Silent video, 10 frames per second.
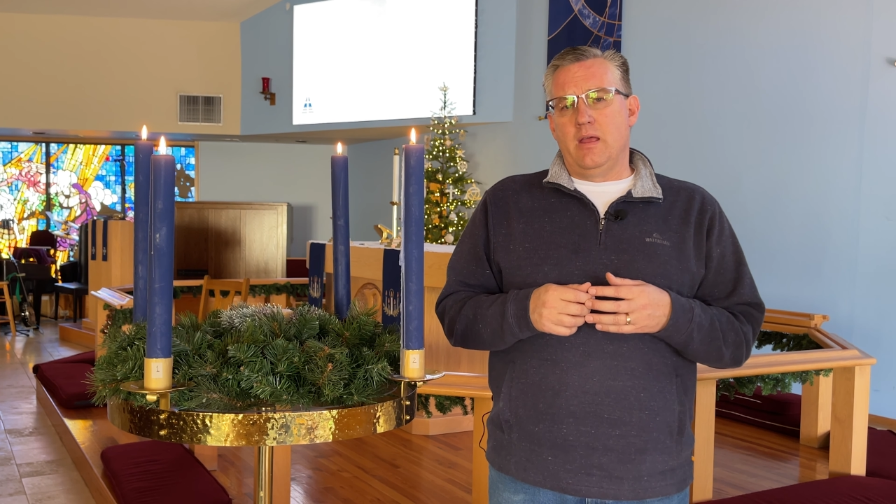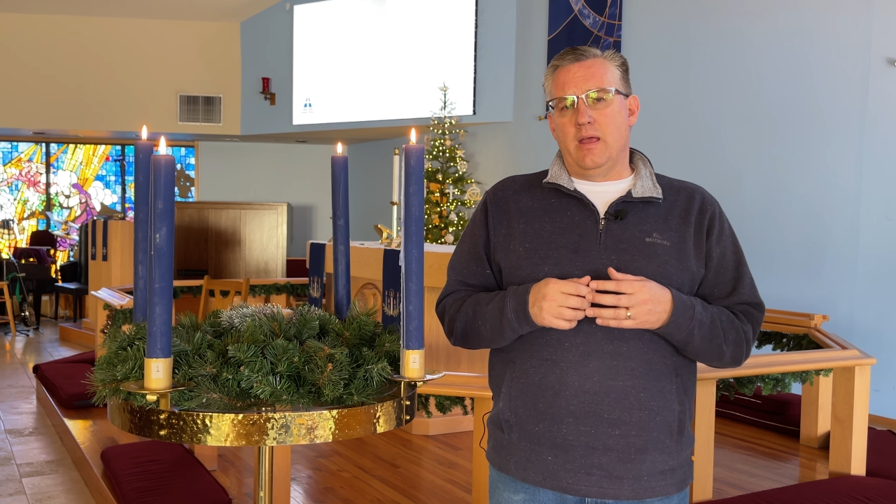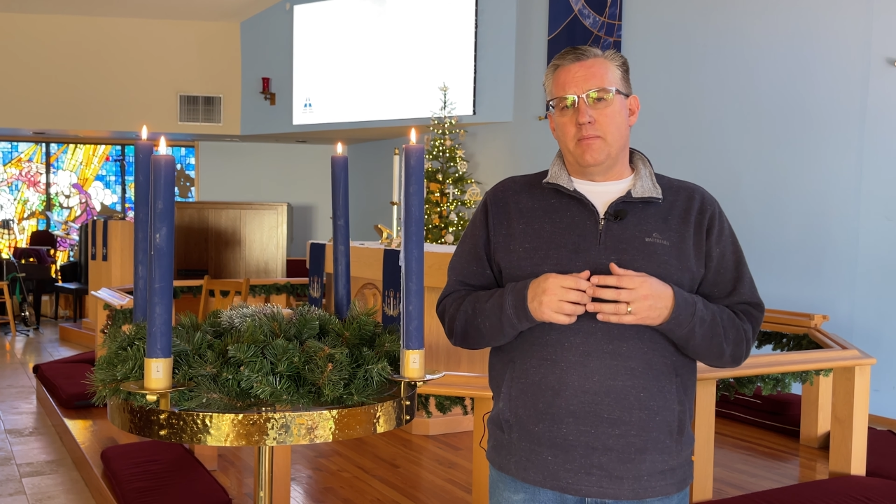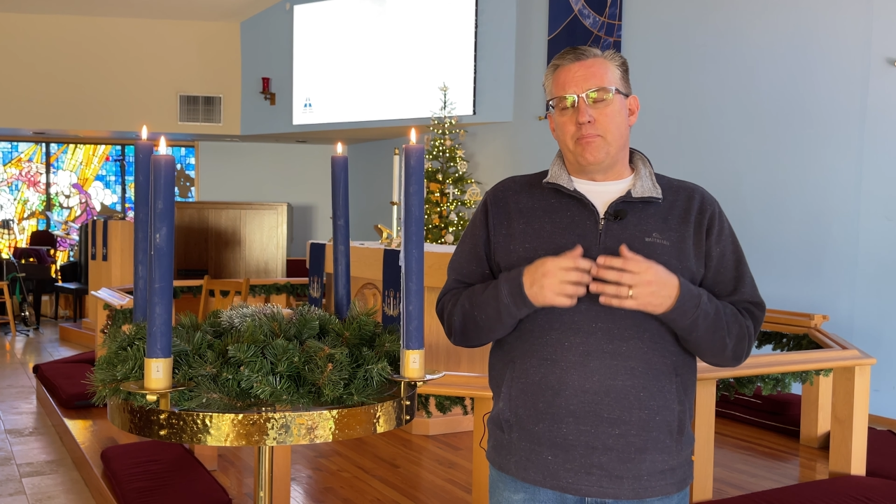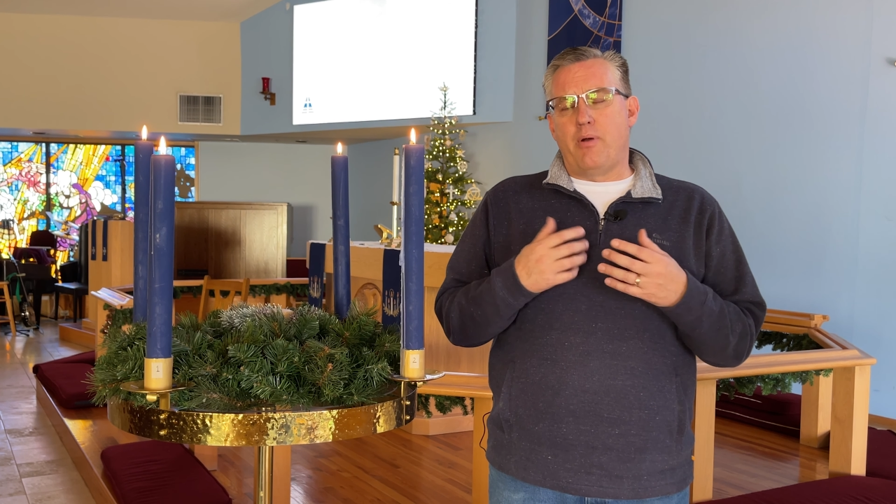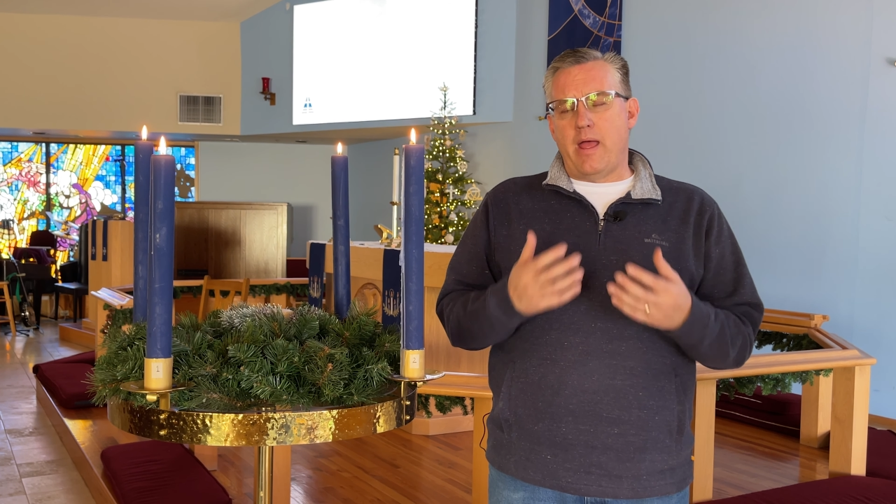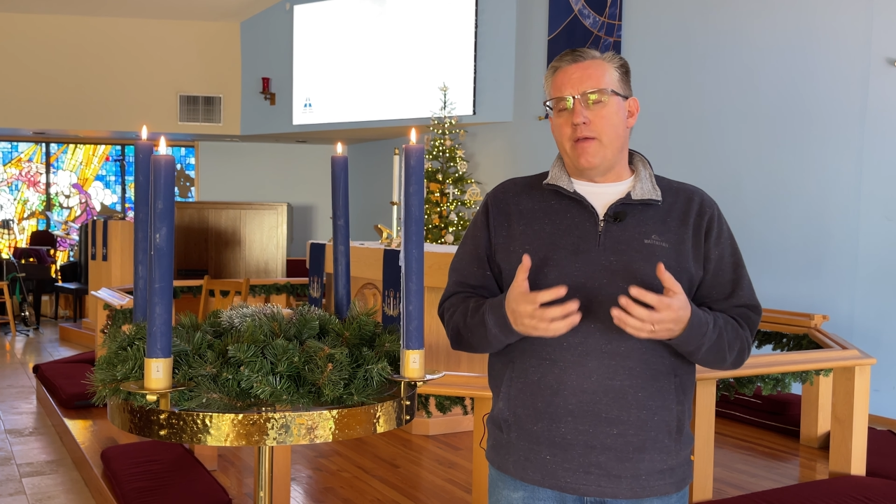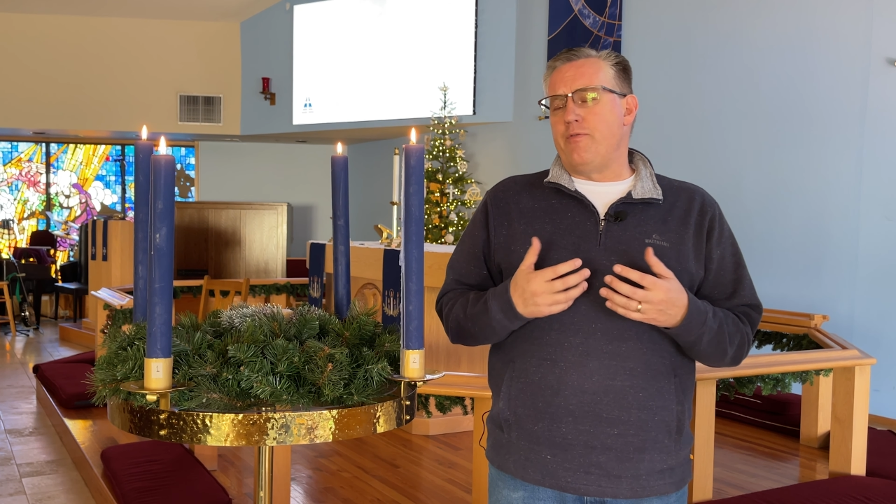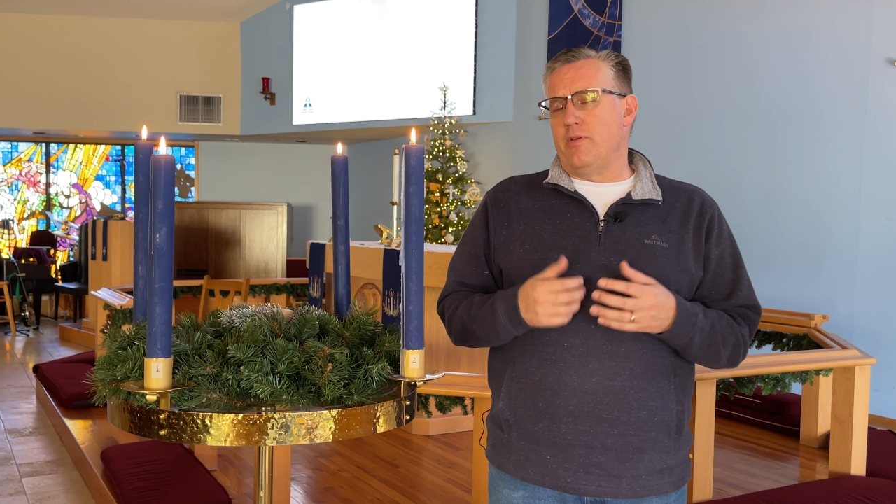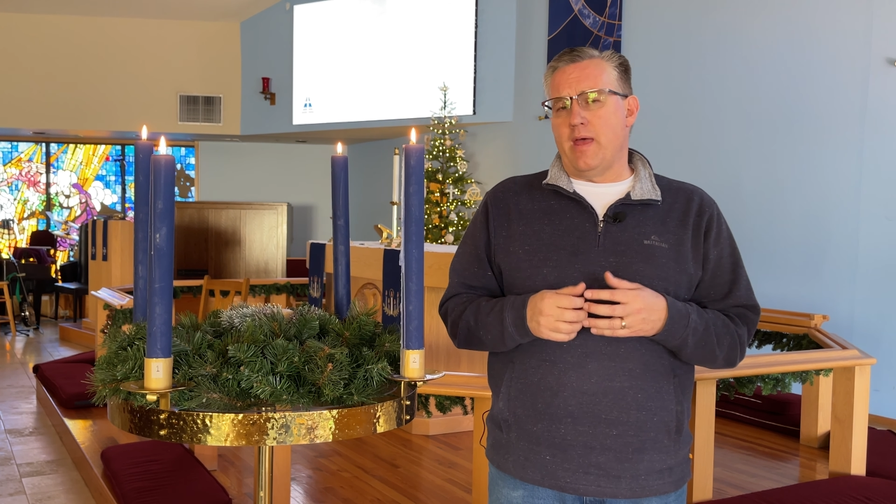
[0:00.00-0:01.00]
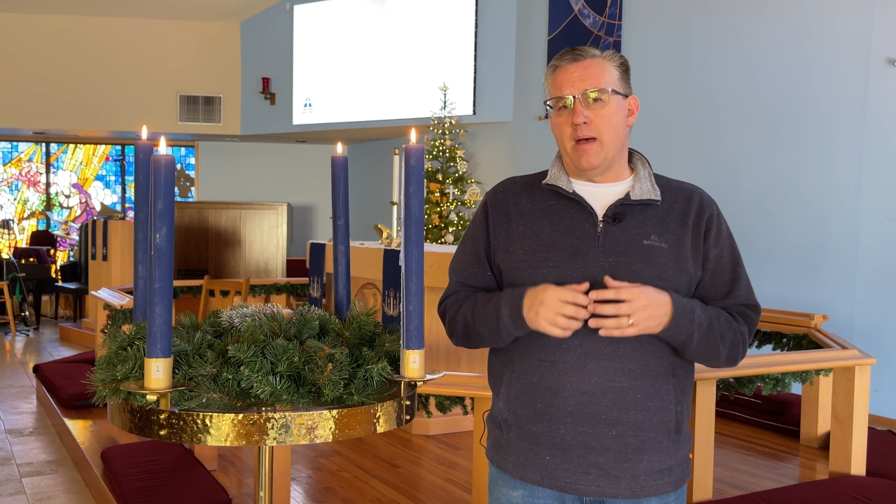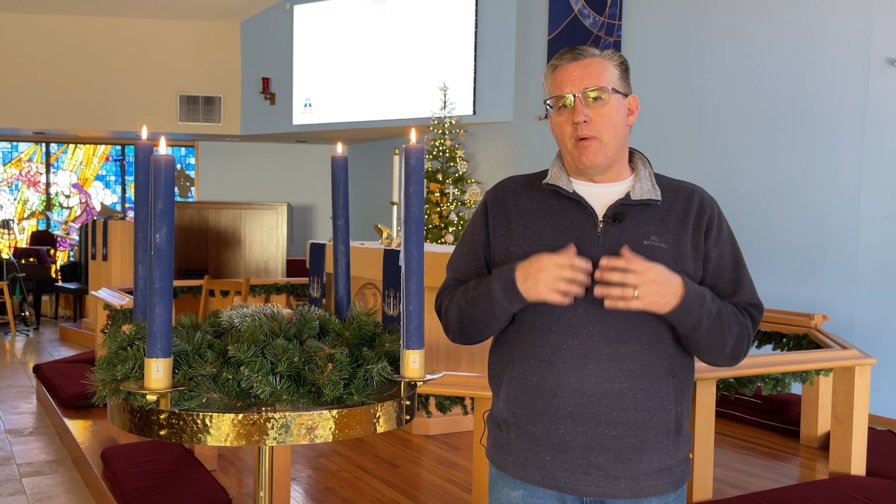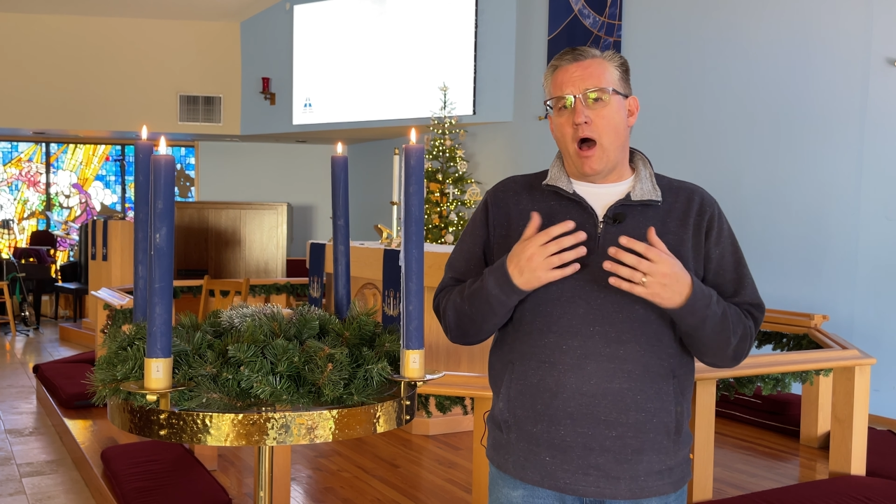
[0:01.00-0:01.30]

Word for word: and pray for them,